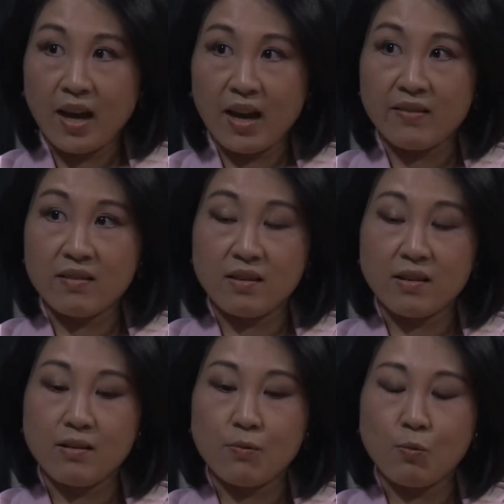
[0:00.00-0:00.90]
And
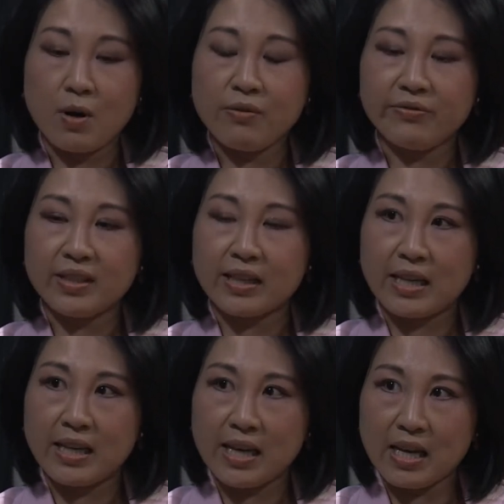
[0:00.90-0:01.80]
one of the
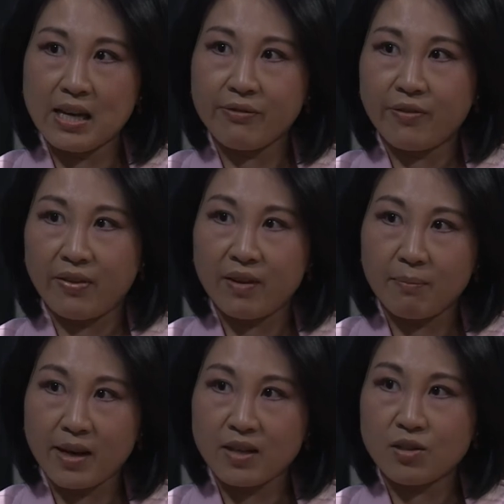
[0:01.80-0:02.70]
key
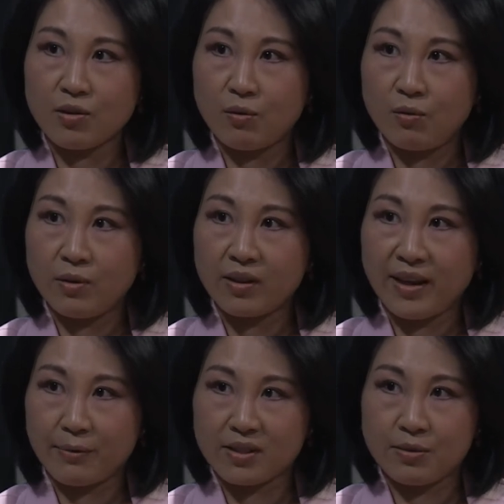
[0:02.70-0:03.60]
fundamental
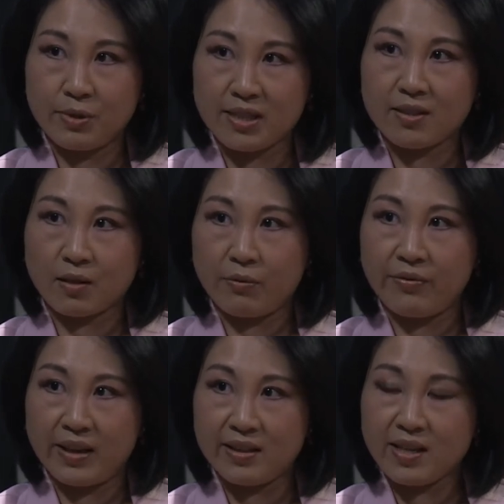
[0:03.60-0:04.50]
characteristic of
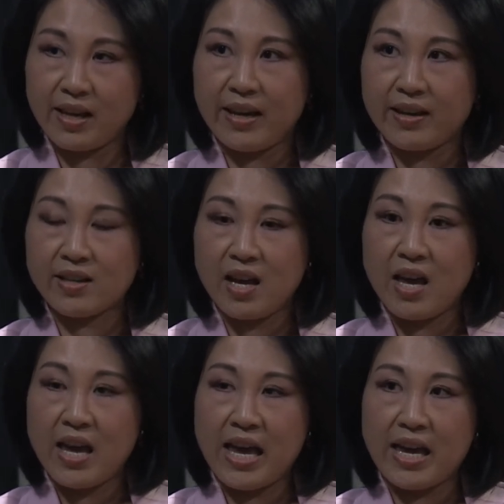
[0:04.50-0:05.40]
it is
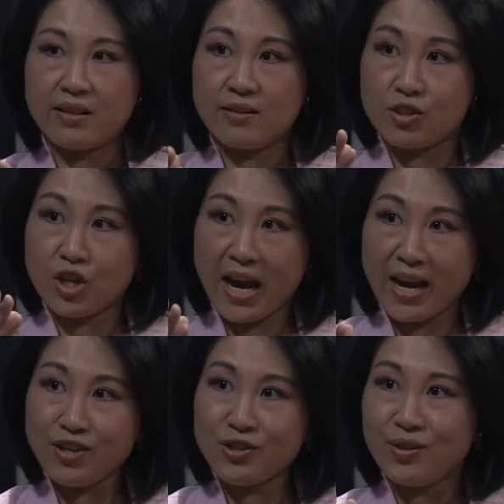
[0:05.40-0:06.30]
it
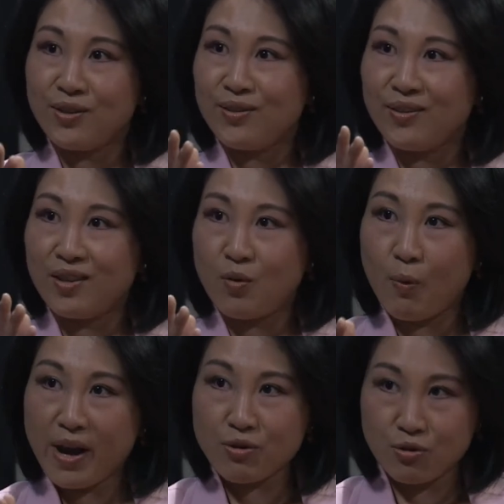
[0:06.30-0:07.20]
change the
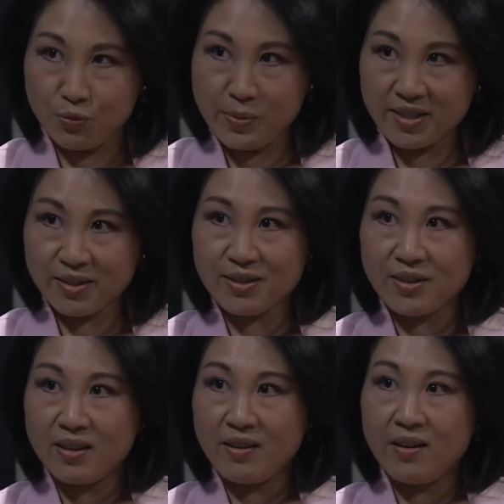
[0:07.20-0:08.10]
way you do
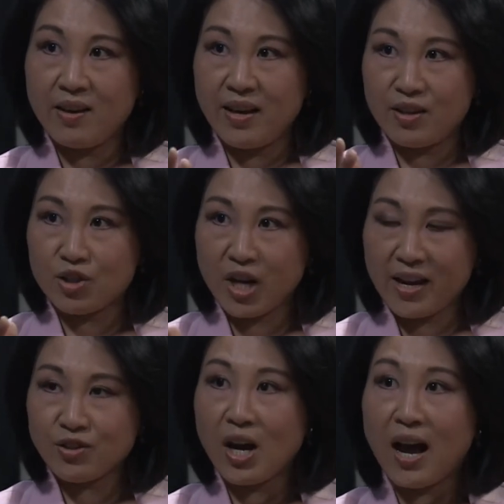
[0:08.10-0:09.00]
business. It
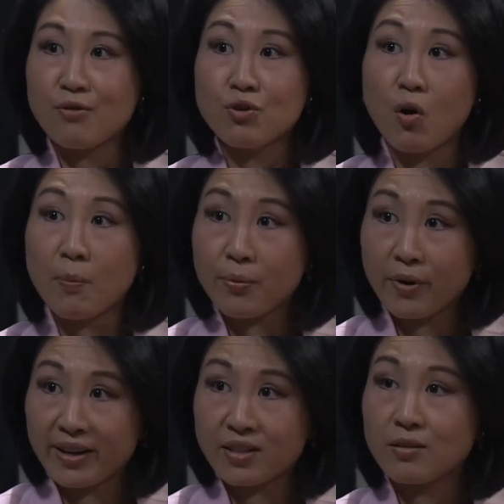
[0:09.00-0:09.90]
change how you
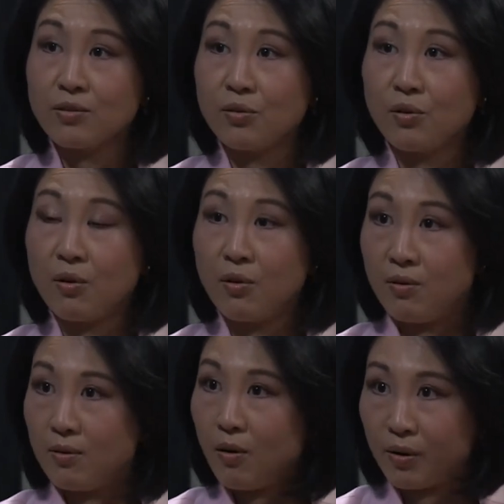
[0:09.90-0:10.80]
operate your
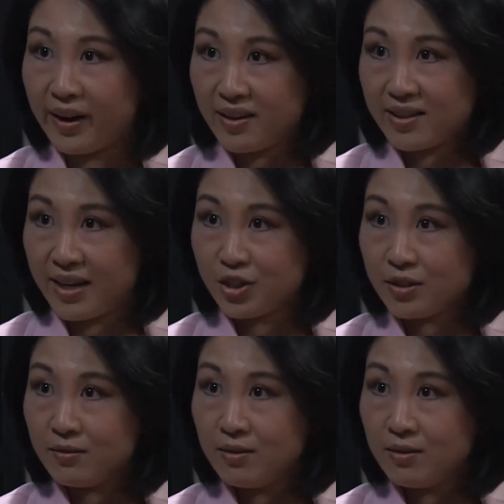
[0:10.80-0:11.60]
organization.